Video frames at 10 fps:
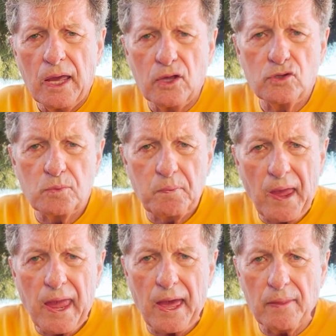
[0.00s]
in
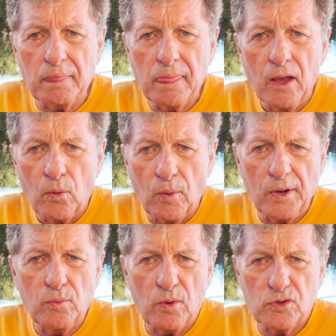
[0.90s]
Japan when
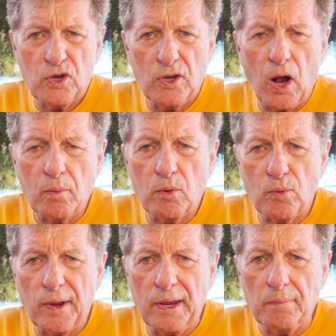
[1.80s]
he was a young
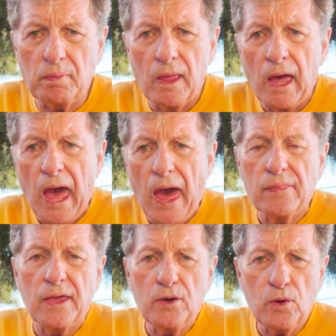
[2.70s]
Marine,
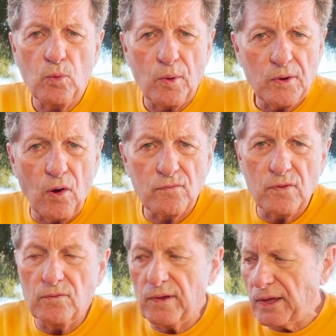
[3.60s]
and then he went off
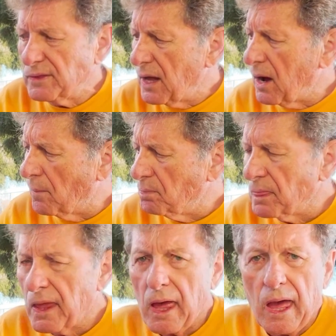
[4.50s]
to Vietnam.
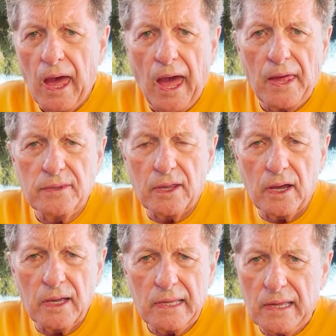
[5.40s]
And
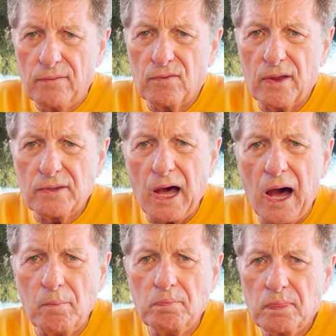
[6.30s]
in
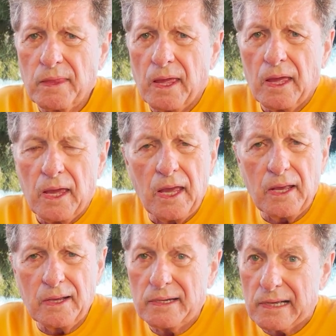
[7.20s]
Vietnam,
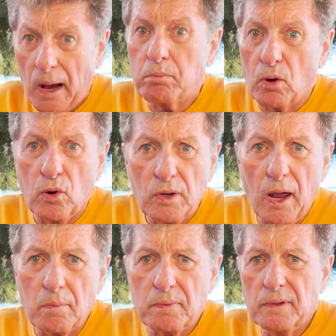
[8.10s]
he got blown
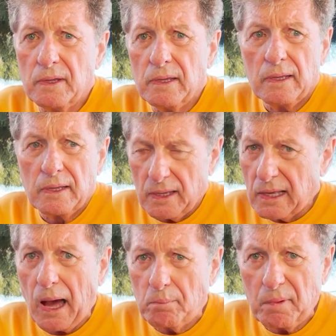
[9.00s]
up, he
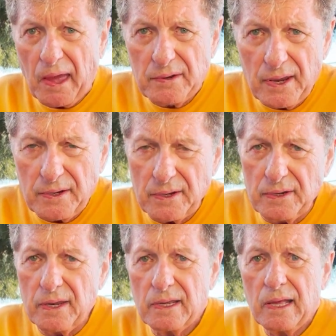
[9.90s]
got
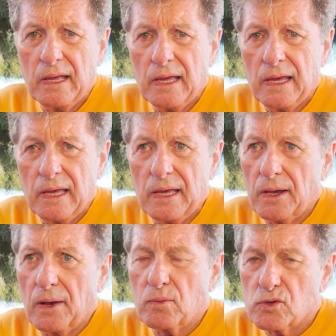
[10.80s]
bayoneted.
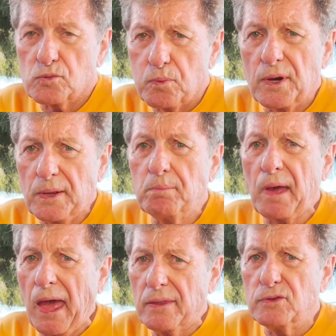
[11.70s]
It was pretty
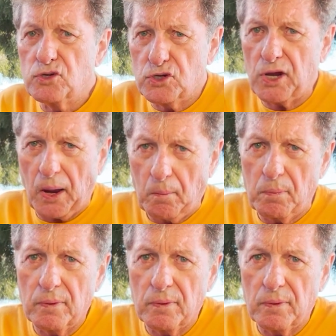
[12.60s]
bad shape.